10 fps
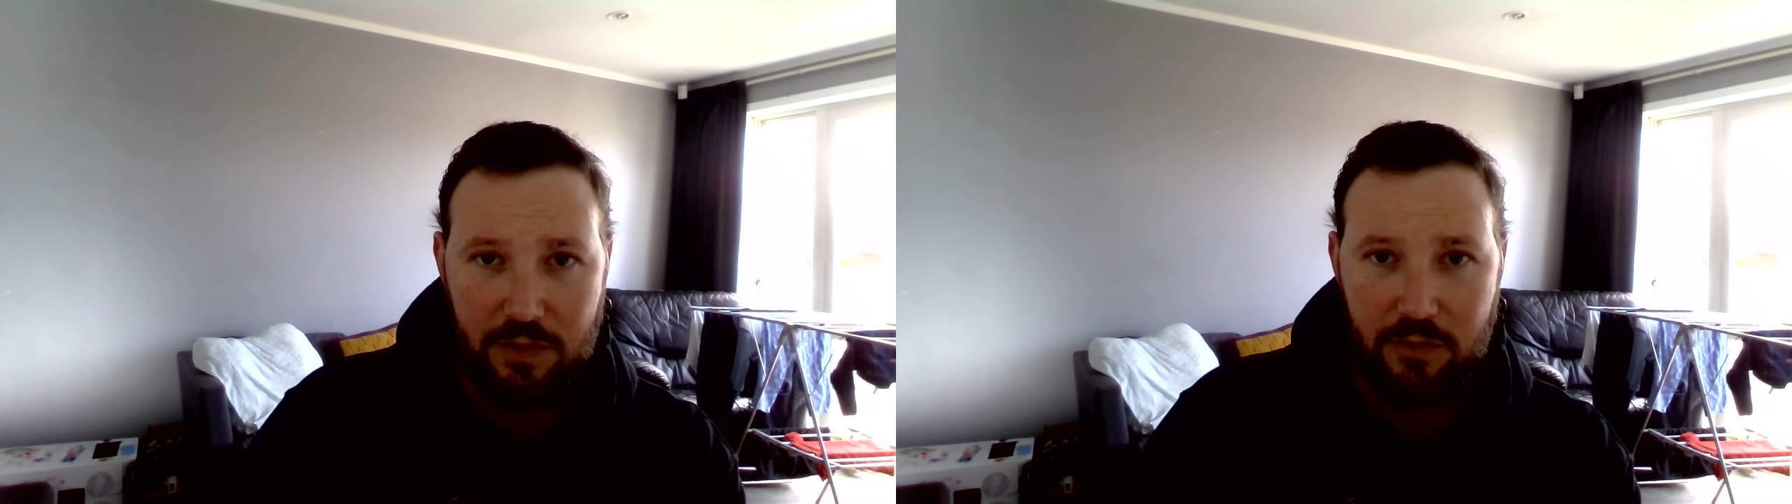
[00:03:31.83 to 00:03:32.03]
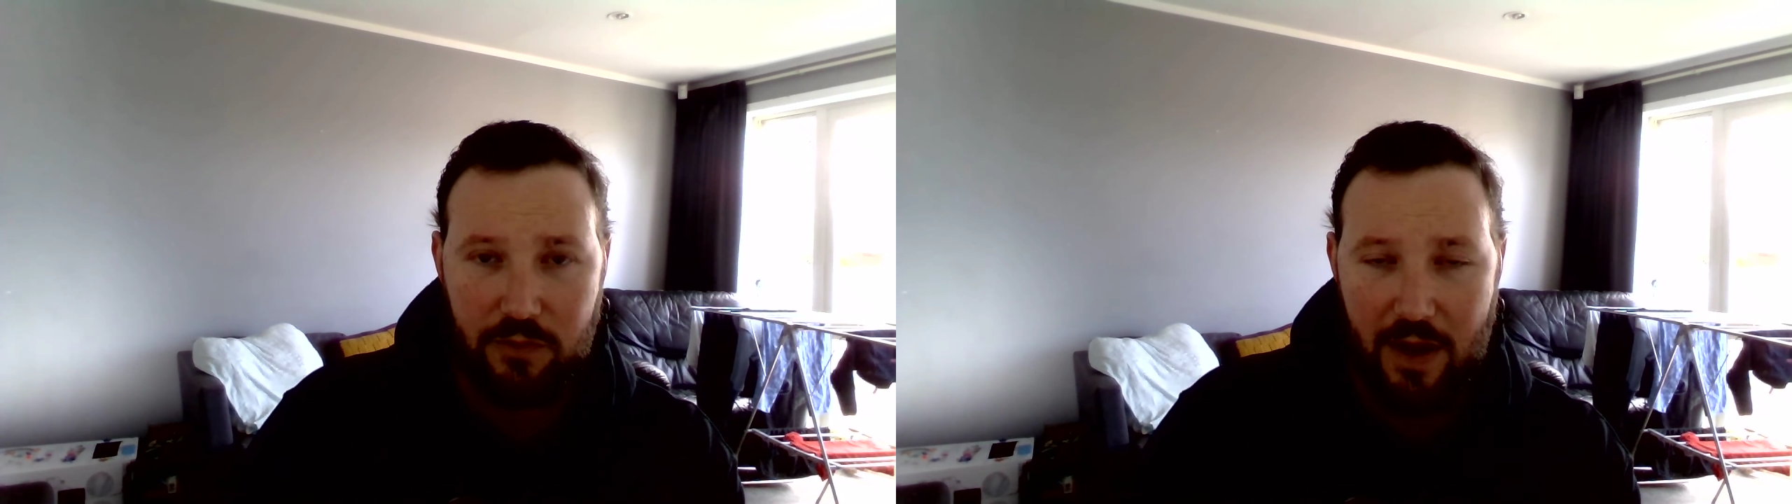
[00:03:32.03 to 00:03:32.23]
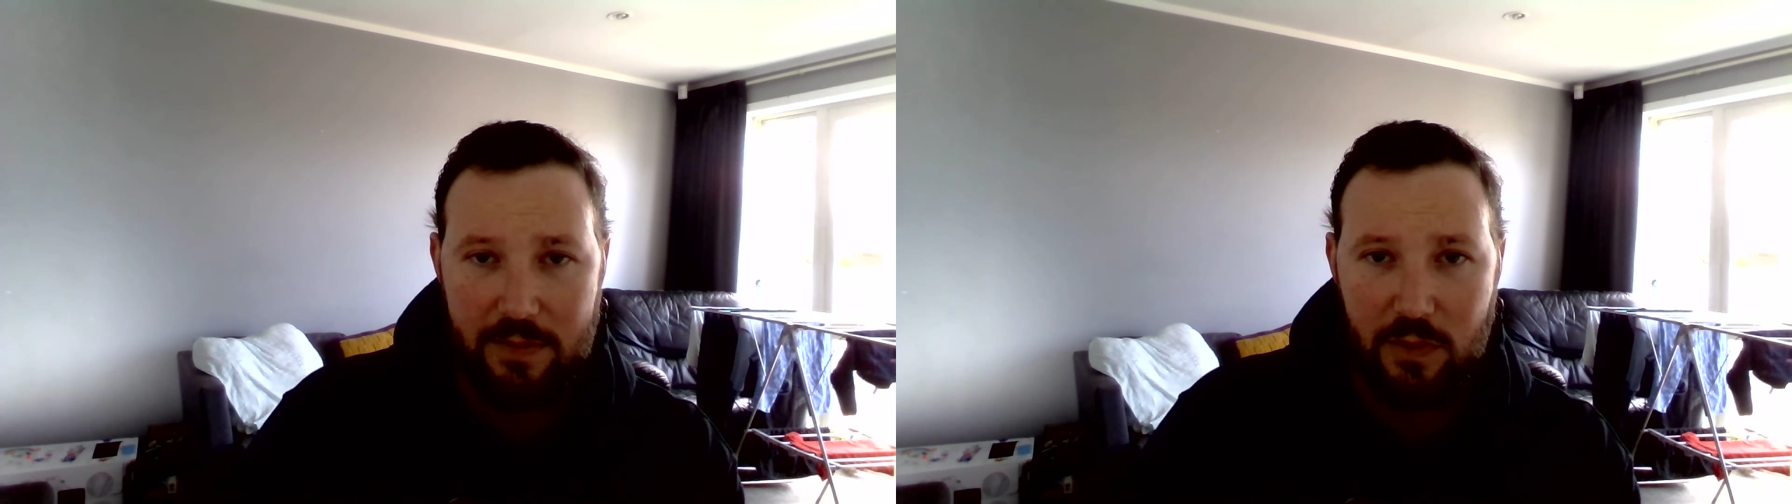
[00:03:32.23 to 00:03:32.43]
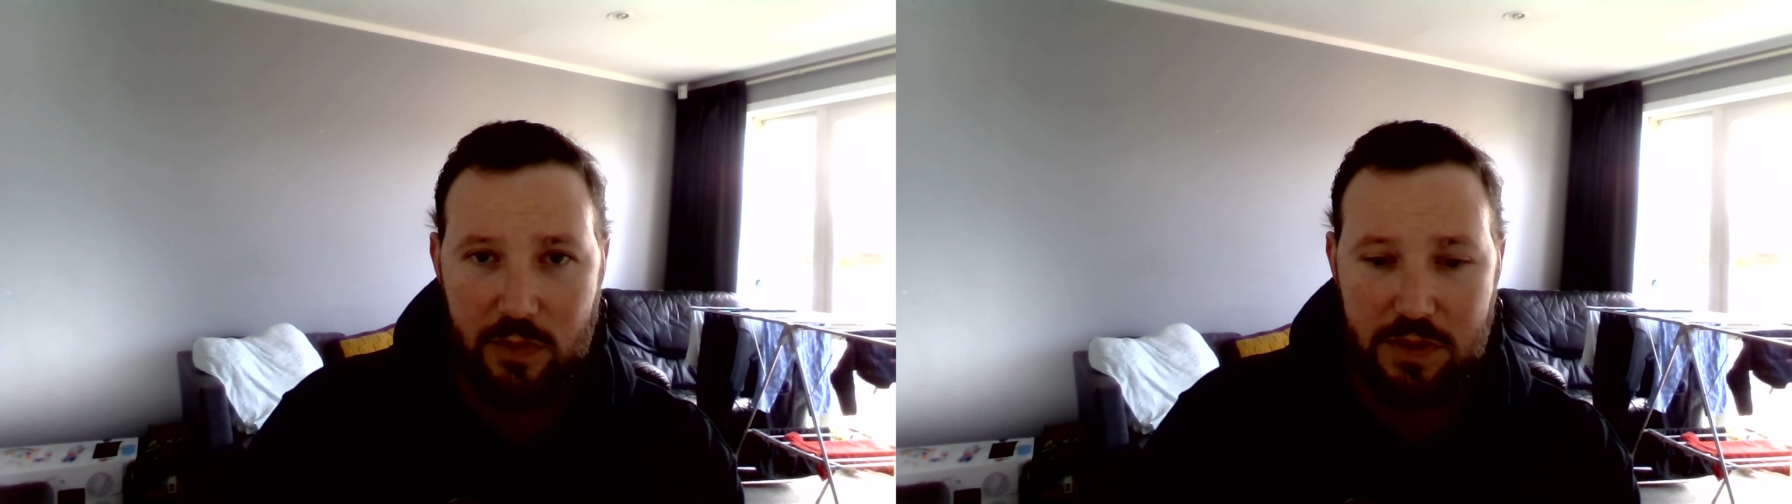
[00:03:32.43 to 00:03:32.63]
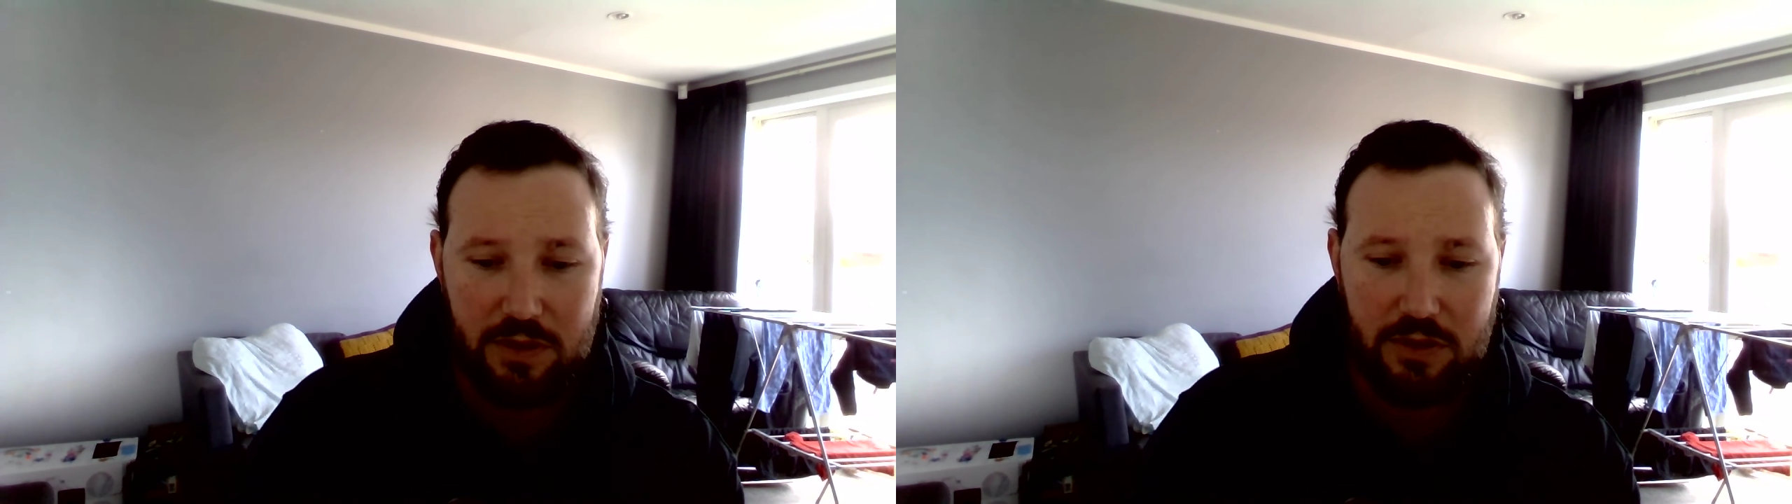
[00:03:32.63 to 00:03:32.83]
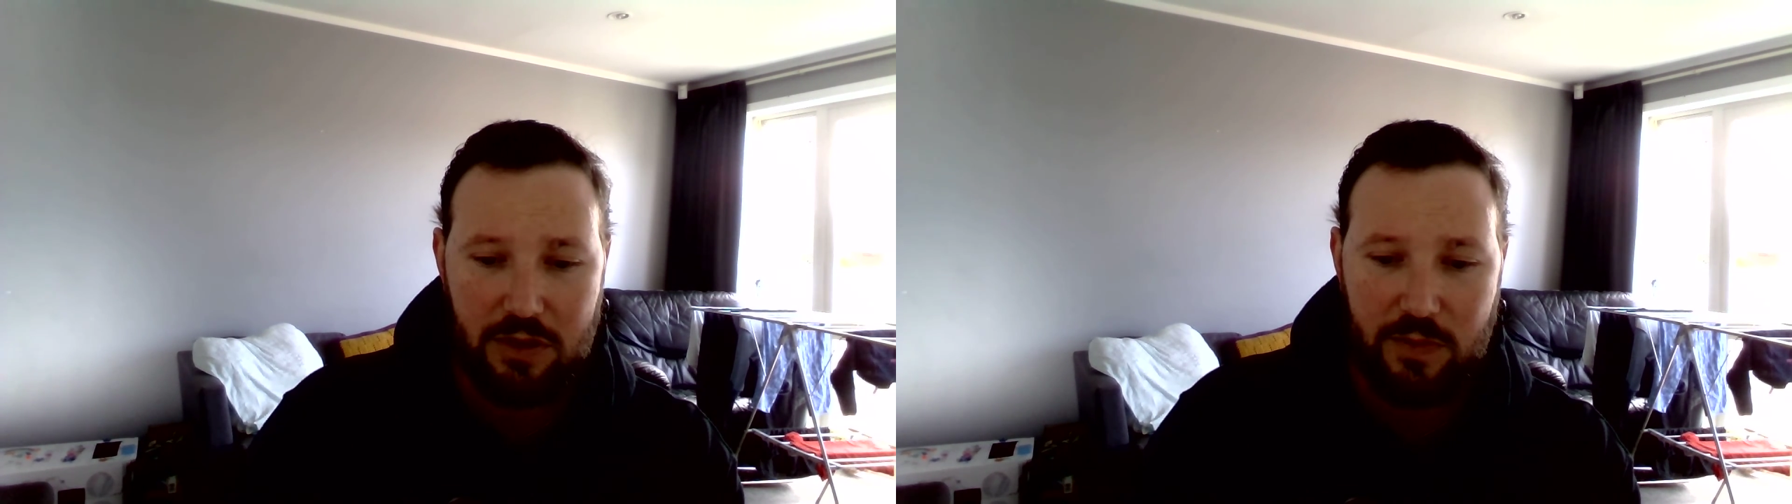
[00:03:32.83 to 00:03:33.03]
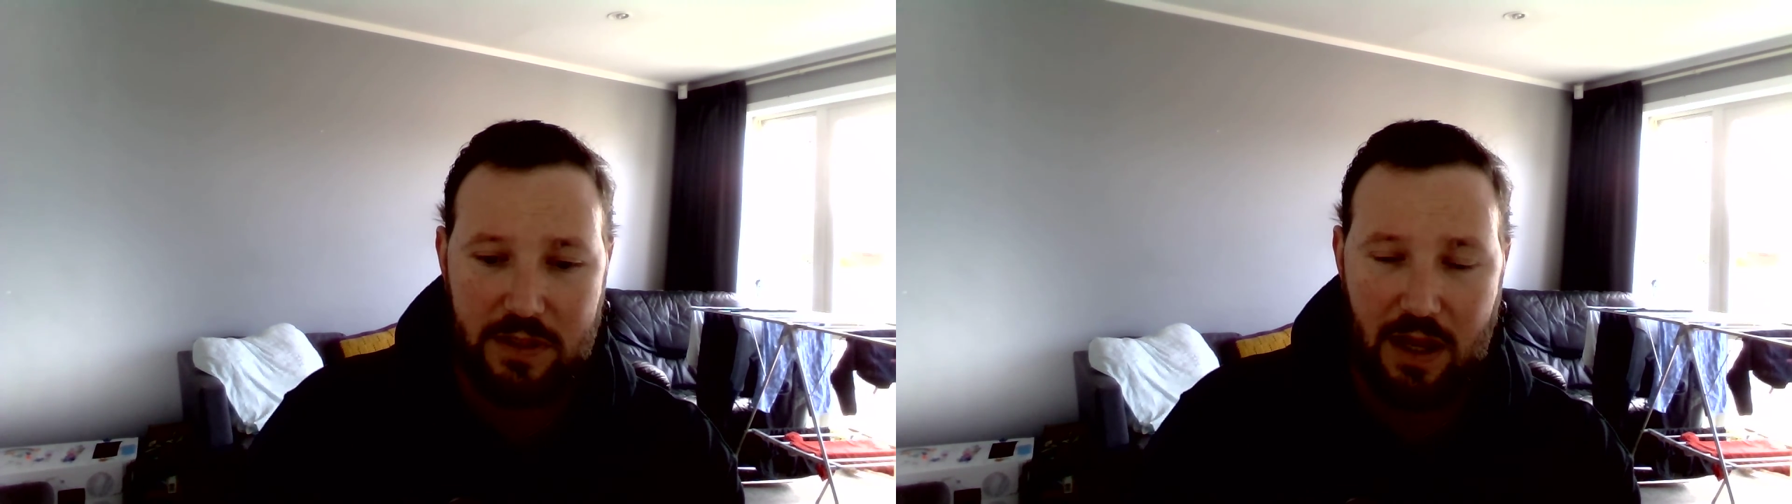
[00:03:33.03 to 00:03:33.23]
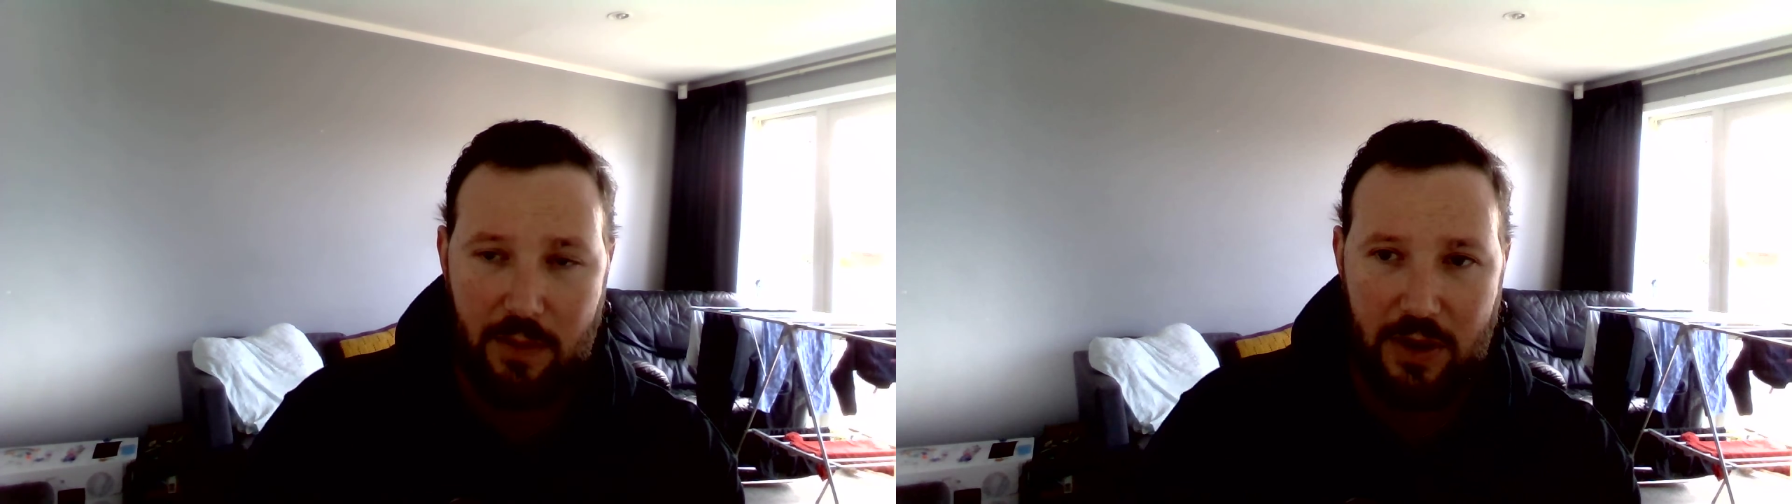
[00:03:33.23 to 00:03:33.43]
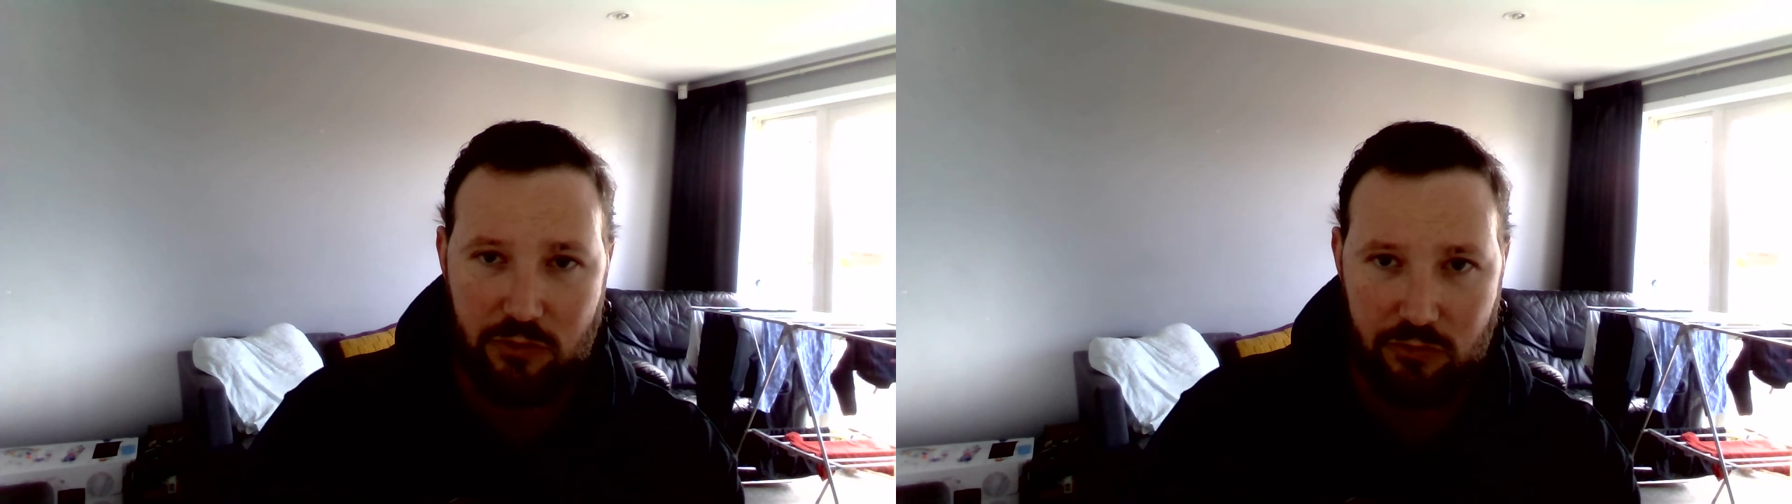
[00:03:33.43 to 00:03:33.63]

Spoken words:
frame also determines how much